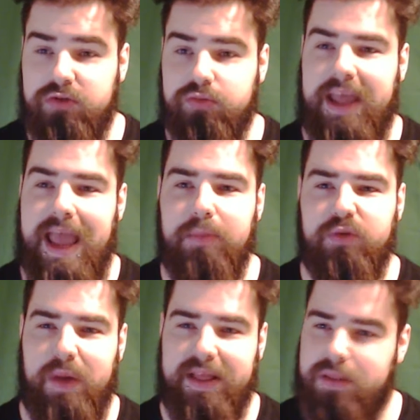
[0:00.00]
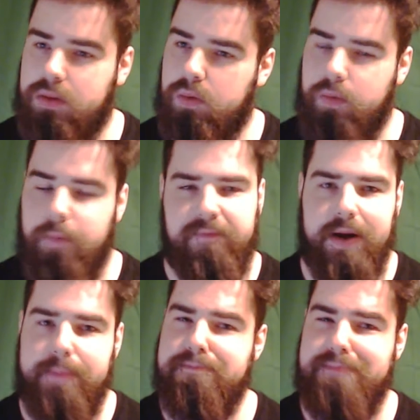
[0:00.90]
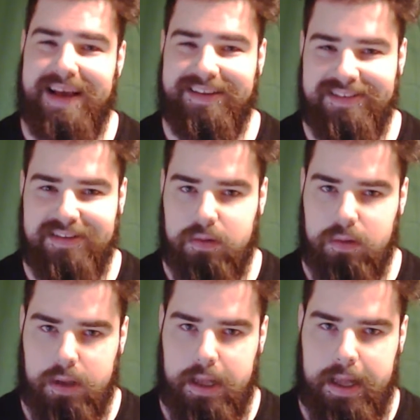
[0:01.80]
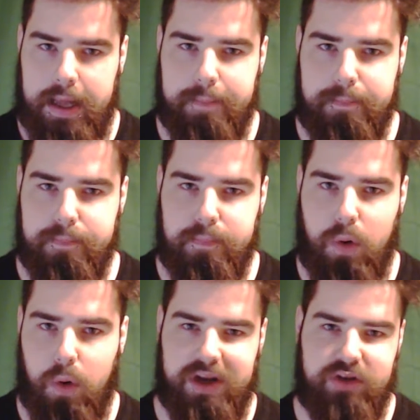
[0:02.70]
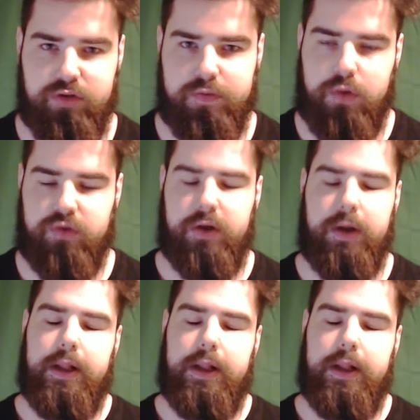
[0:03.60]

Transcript: games with very mixed audience reviews.